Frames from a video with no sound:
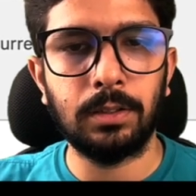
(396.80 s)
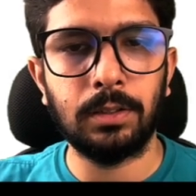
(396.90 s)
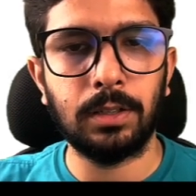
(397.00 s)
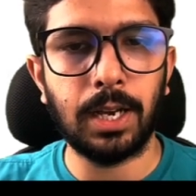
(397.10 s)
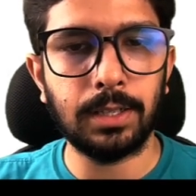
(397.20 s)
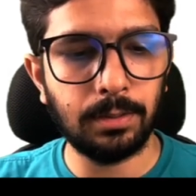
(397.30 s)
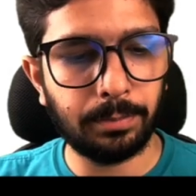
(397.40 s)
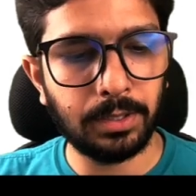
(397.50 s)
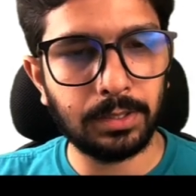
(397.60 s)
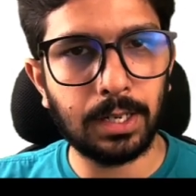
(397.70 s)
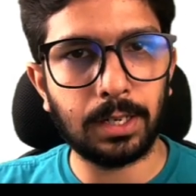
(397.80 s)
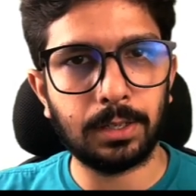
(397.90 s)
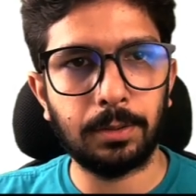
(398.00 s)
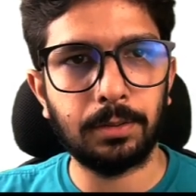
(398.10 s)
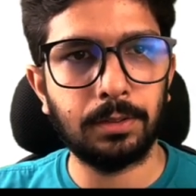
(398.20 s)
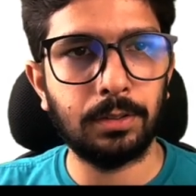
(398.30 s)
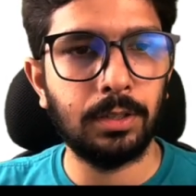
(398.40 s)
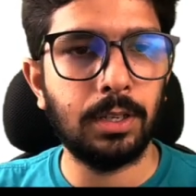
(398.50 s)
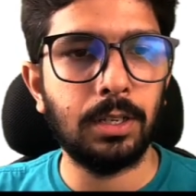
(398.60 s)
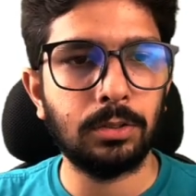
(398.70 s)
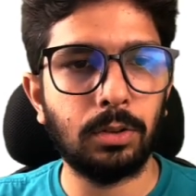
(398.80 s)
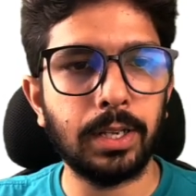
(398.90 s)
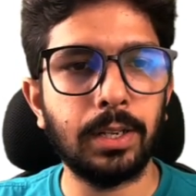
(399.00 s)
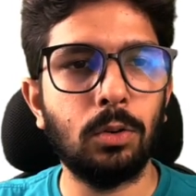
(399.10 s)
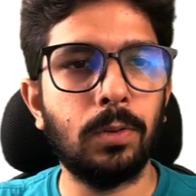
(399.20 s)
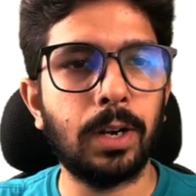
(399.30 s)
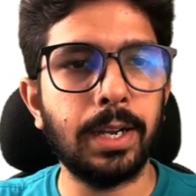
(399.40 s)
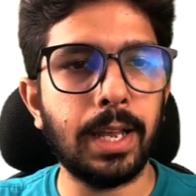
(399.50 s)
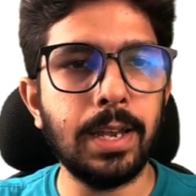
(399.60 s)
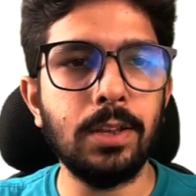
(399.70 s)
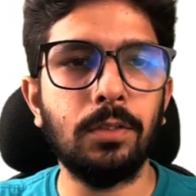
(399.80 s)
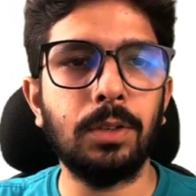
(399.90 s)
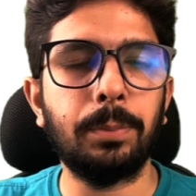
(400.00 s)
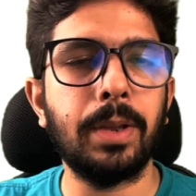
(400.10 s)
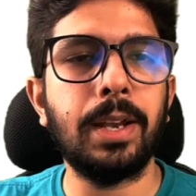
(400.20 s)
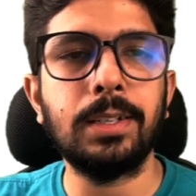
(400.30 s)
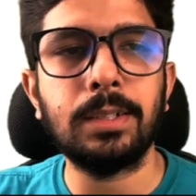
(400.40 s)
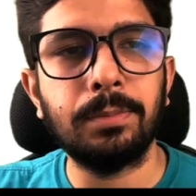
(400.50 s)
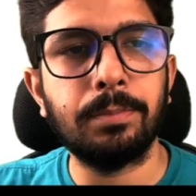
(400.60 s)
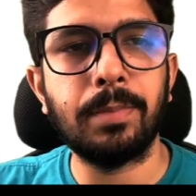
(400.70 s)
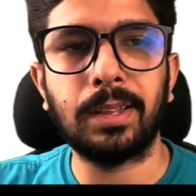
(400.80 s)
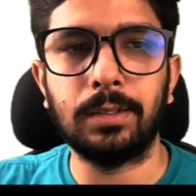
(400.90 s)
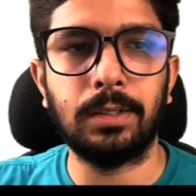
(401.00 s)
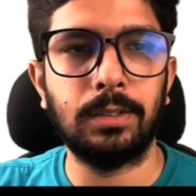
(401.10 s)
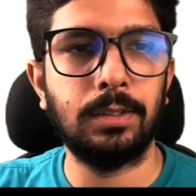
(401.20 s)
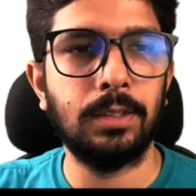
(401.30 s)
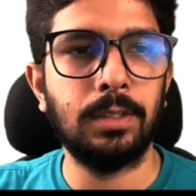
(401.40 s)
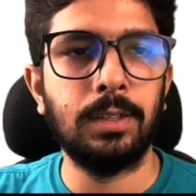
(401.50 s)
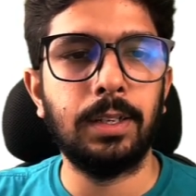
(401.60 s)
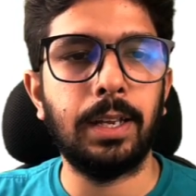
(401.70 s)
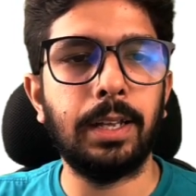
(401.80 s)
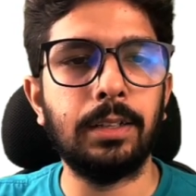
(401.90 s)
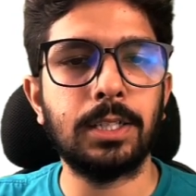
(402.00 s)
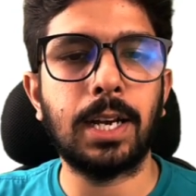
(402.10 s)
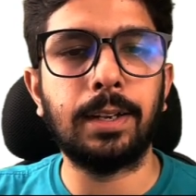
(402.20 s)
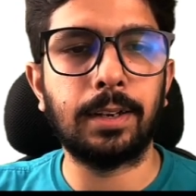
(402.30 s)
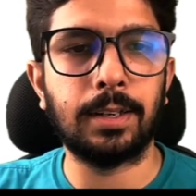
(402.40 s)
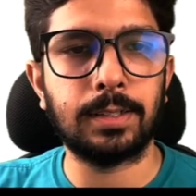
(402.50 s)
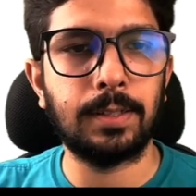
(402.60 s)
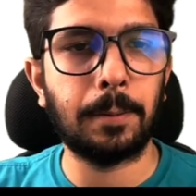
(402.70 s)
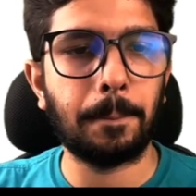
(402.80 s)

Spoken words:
As simple as that. So I can override any of the parents' method in the child class.